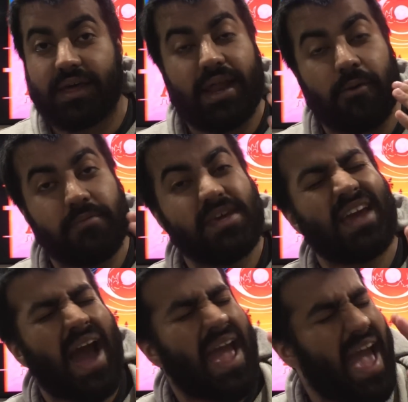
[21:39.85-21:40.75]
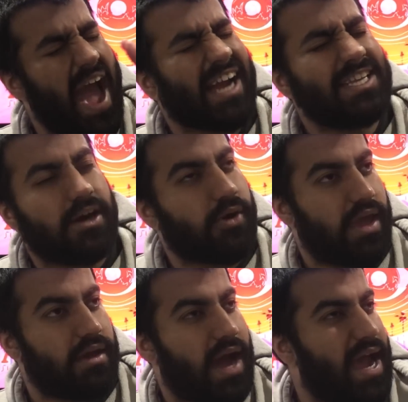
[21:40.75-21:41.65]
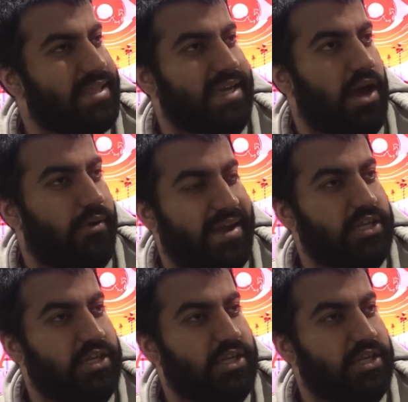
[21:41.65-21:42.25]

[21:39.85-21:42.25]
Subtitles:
Now I had the out.